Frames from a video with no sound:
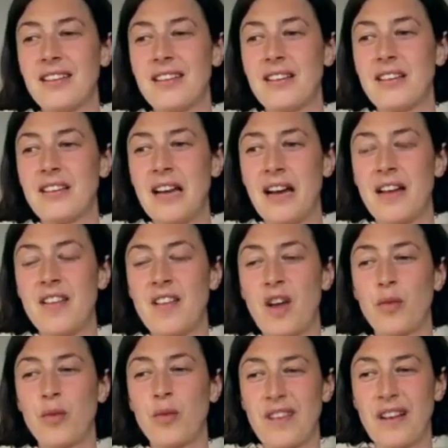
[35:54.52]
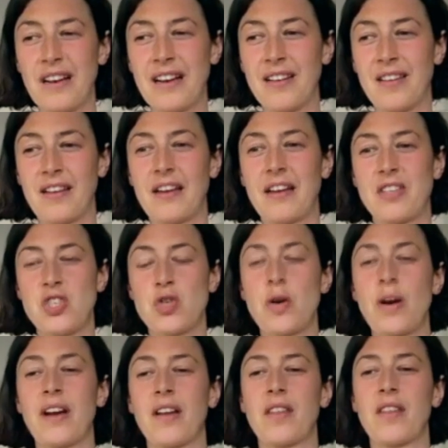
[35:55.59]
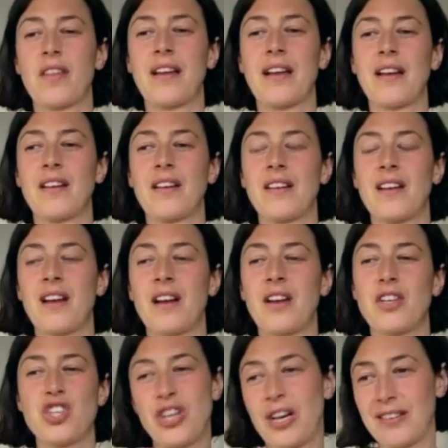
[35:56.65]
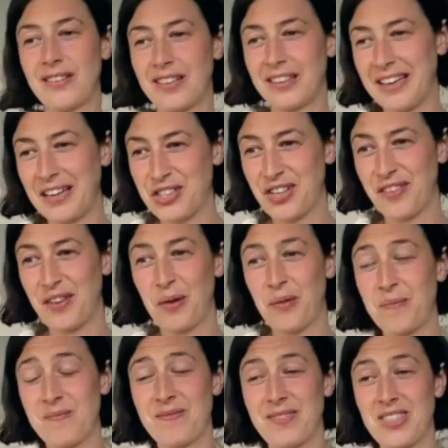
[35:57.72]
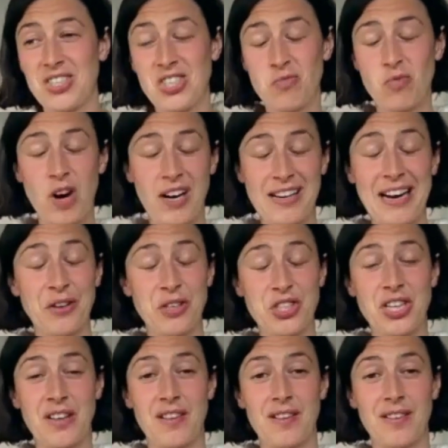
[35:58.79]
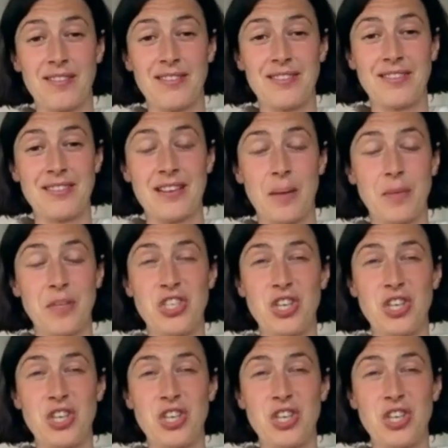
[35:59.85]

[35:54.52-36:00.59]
yeah, it's her resilience and her strength and her gentle nature. So right now she is, I mean,